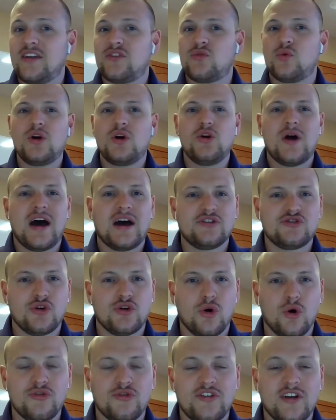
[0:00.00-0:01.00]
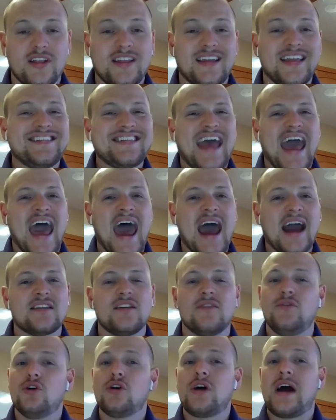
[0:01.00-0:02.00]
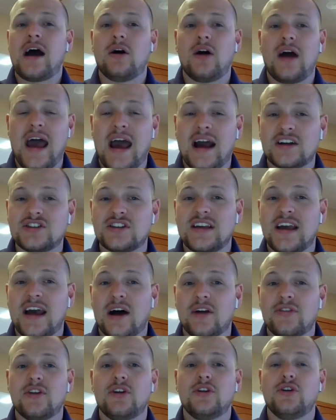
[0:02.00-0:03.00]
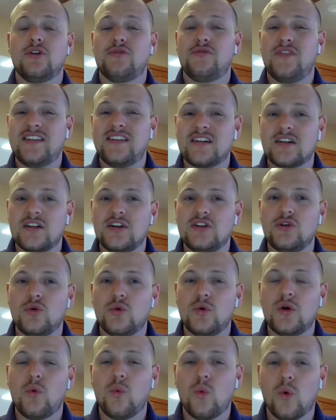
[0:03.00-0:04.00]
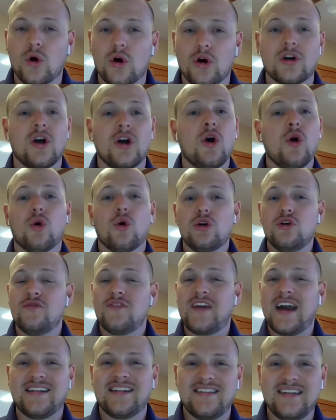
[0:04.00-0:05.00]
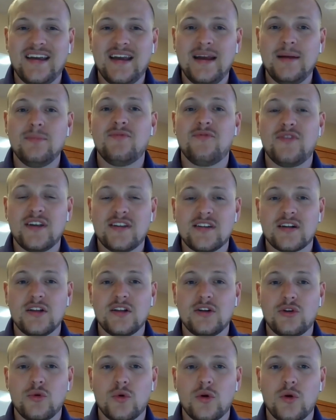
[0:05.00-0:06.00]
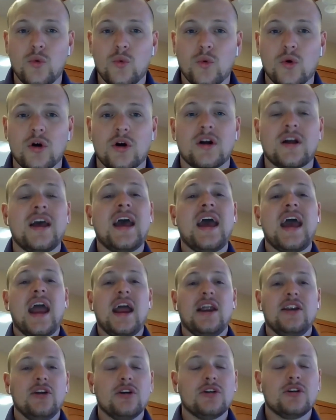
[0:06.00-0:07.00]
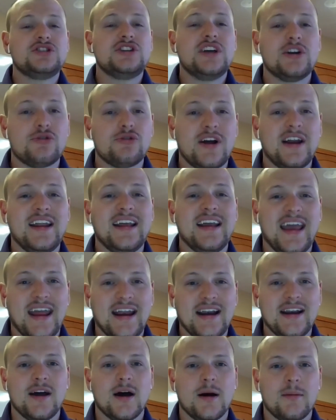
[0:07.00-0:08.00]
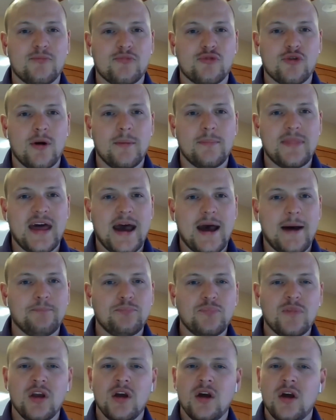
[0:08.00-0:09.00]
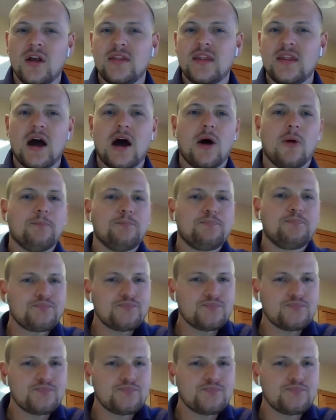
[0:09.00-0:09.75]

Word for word: that's where you house your And It's active. You're out actually out there. You're physically doing work, or you've got a team physically doing work, and you're generating income from them. Now,